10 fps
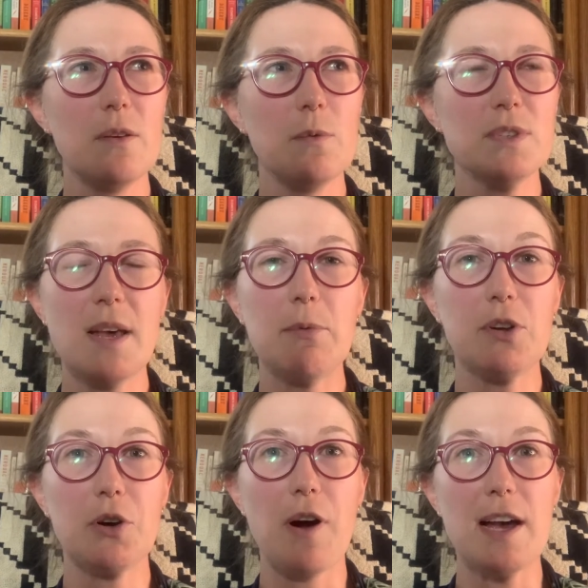was able to
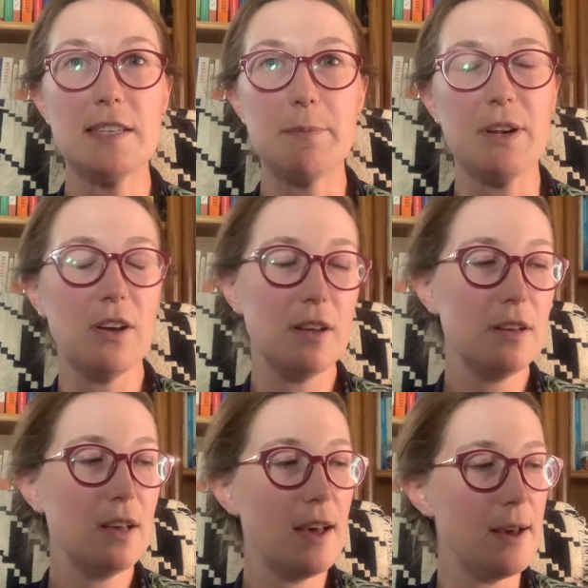grasp it all.
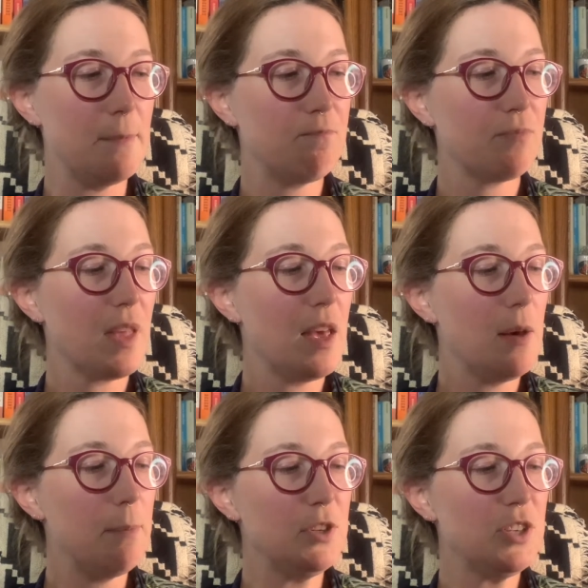Um,
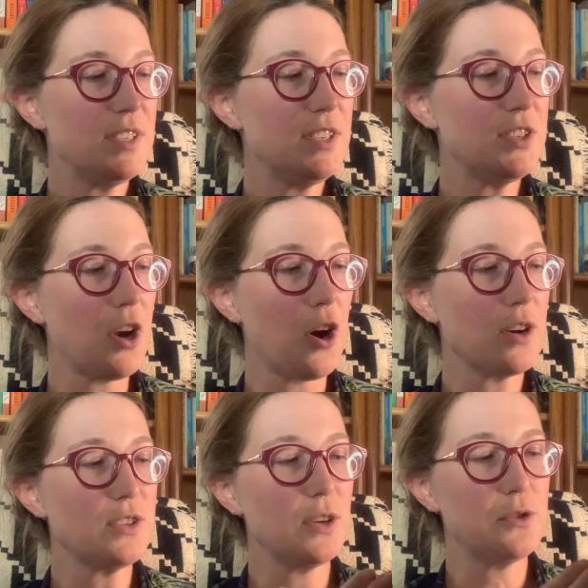but just to
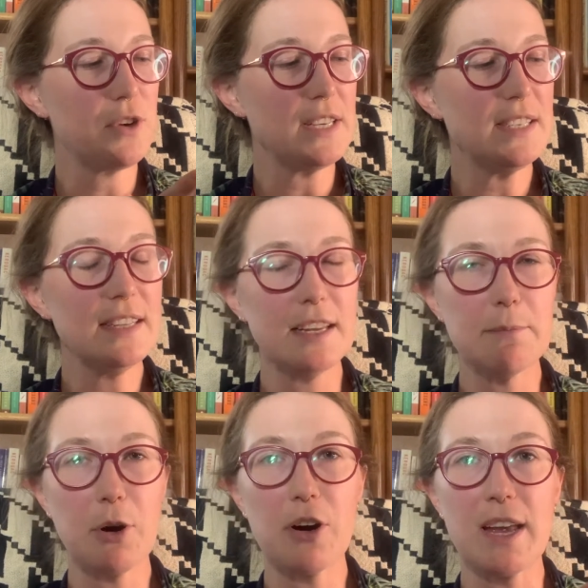start, so Tracey
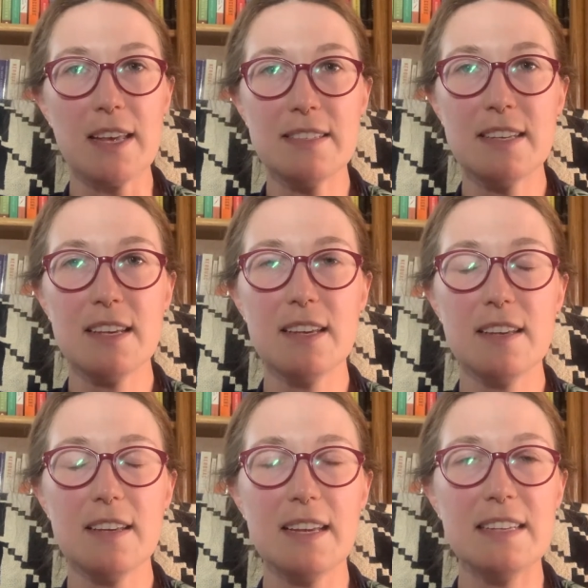Lindberg is an
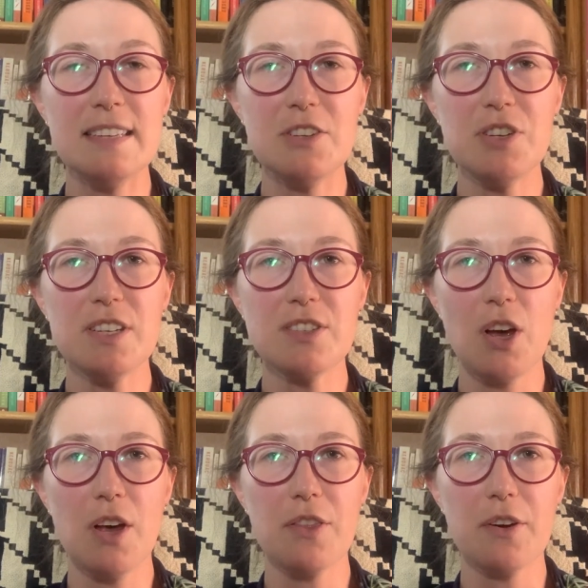Indigenous
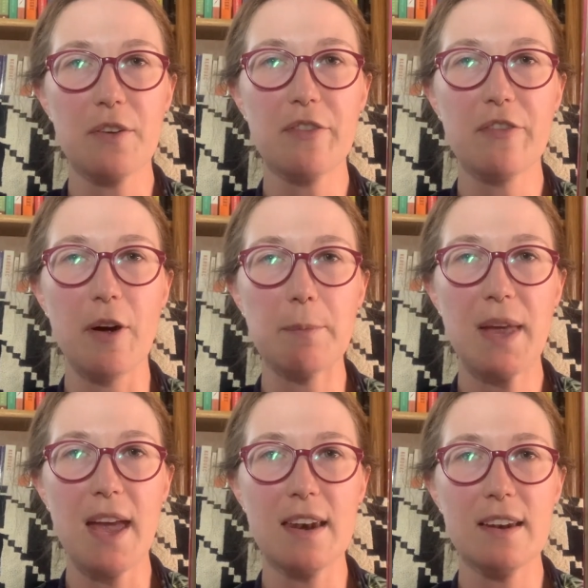author from
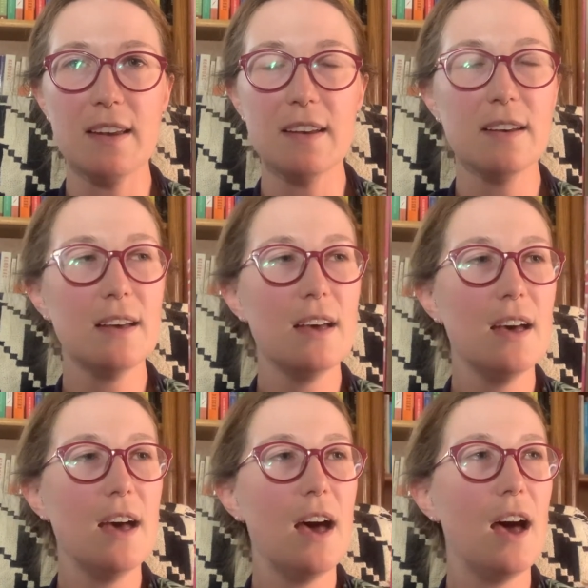Canada,
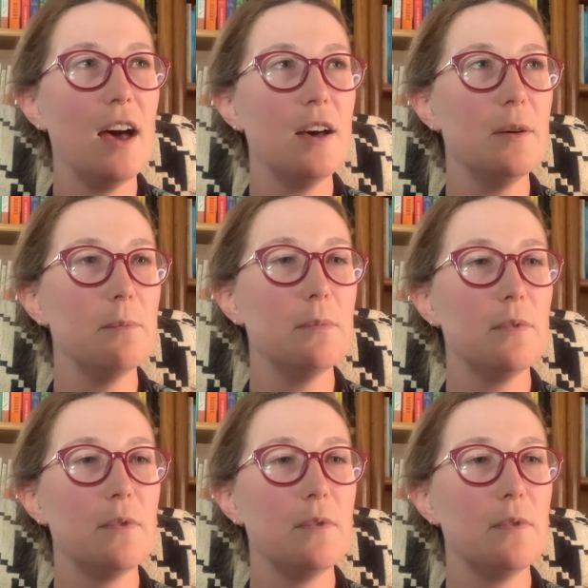um,